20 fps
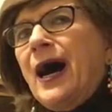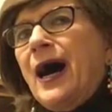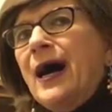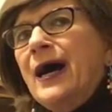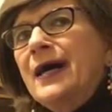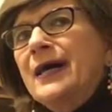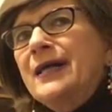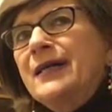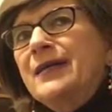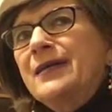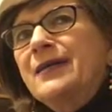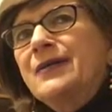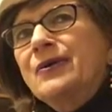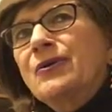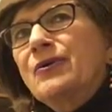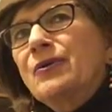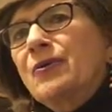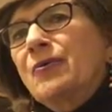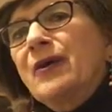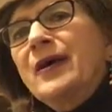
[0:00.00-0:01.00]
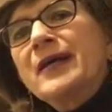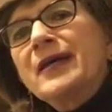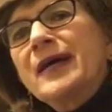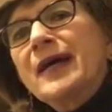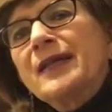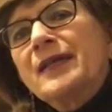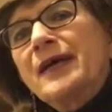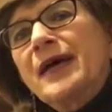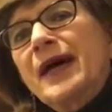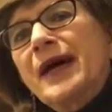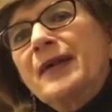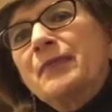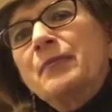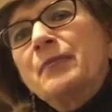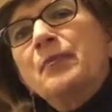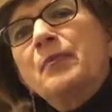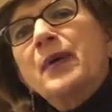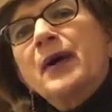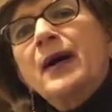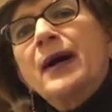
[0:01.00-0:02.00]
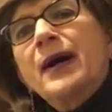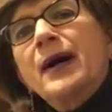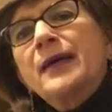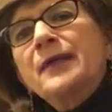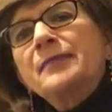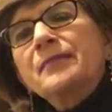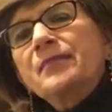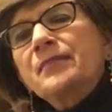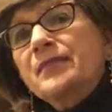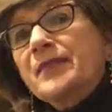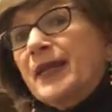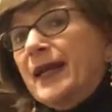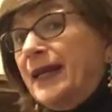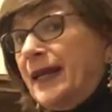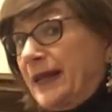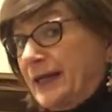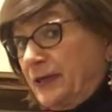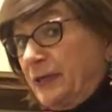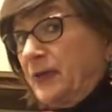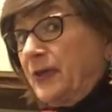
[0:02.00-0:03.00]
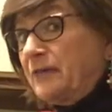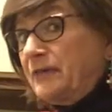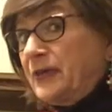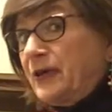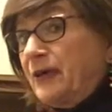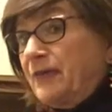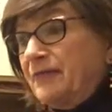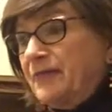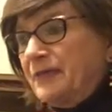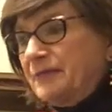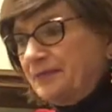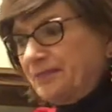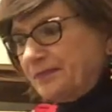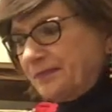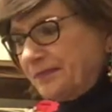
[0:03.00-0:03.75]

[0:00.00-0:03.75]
I don't quite get that, but and I do love toffee,